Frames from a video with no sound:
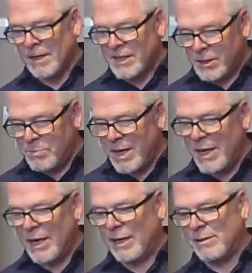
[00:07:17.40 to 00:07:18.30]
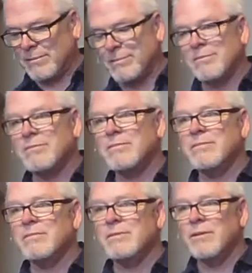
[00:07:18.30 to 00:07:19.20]
Spinning,
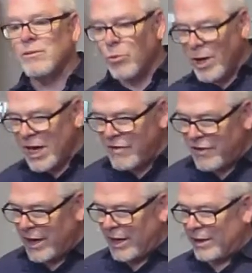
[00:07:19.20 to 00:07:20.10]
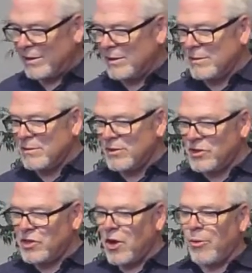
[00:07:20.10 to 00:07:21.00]
weaving,
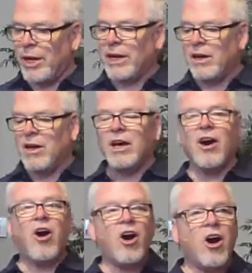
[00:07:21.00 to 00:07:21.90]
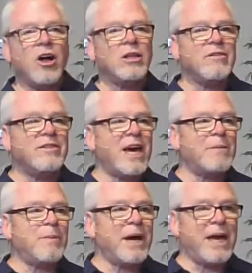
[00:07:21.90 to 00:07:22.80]
sewing, all of
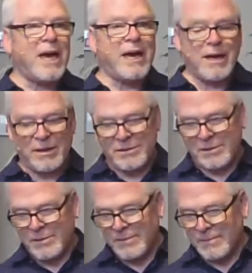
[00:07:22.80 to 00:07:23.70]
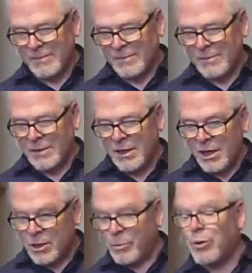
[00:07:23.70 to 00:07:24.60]
that by hand.
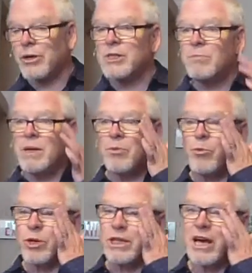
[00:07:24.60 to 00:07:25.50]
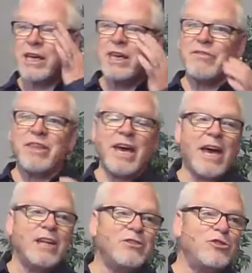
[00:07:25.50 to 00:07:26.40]
The poorest people were lucky if they
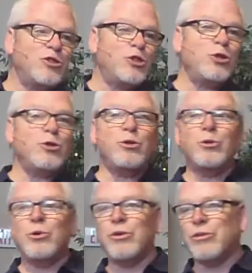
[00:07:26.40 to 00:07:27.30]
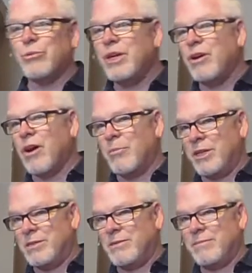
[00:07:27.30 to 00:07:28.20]
had two or three
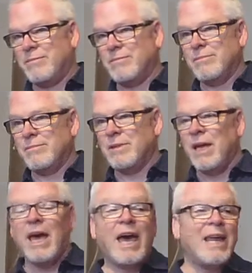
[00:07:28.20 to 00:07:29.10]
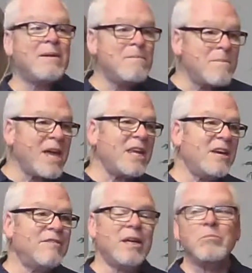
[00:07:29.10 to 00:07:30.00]
garments. And many
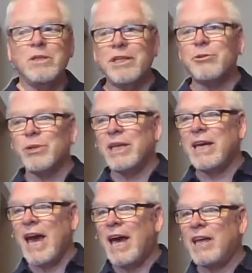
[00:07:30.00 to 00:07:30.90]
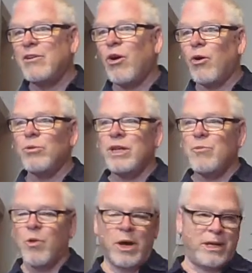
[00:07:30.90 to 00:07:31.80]
of them literally had only
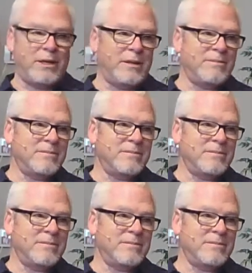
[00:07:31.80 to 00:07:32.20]
one.